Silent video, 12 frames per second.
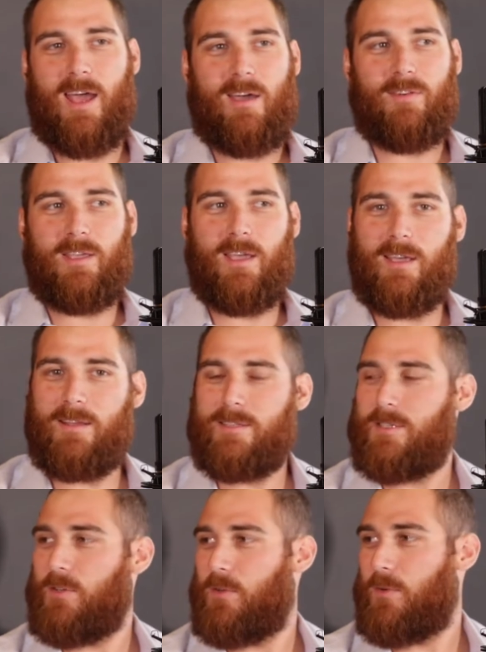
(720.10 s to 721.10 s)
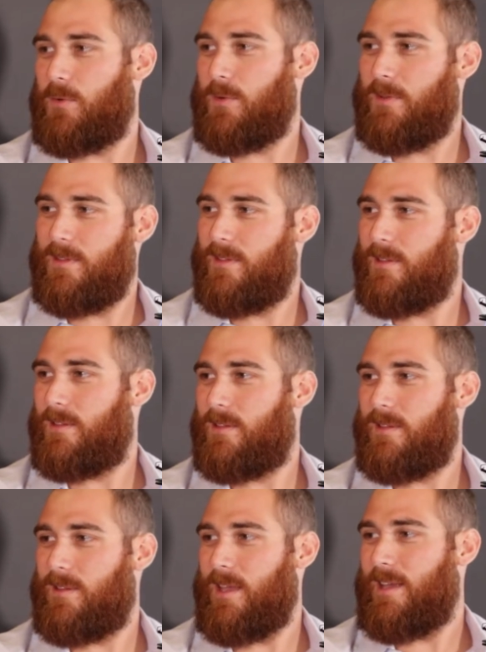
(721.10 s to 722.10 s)
navigate to
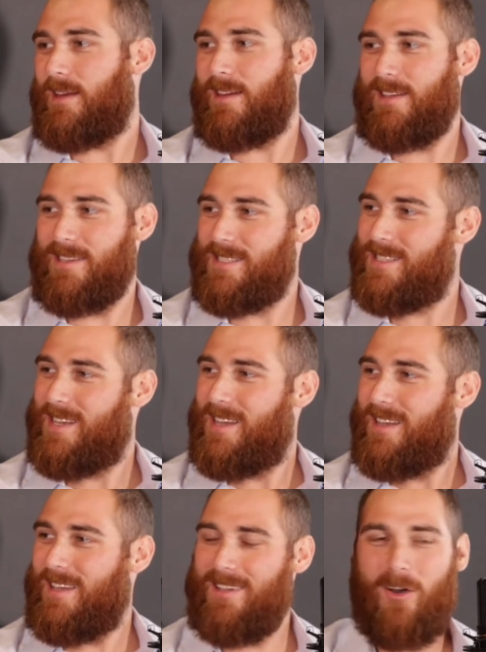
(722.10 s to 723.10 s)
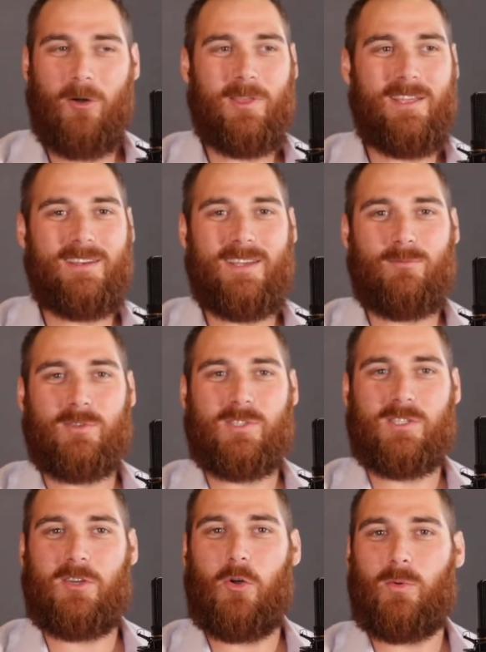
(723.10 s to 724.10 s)
the Indies. All he did was
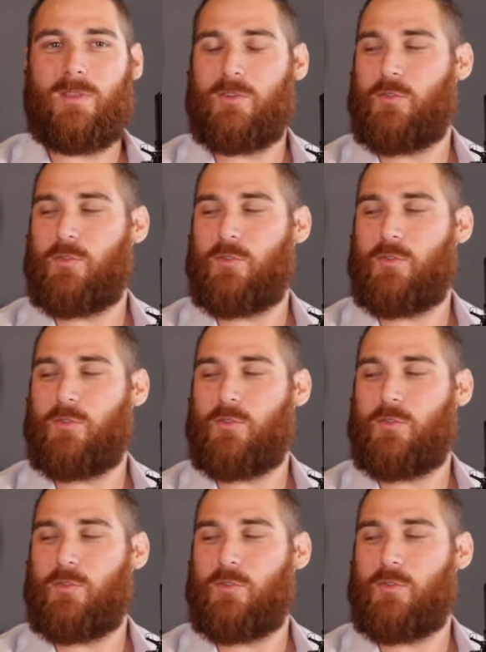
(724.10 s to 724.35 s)
just go with the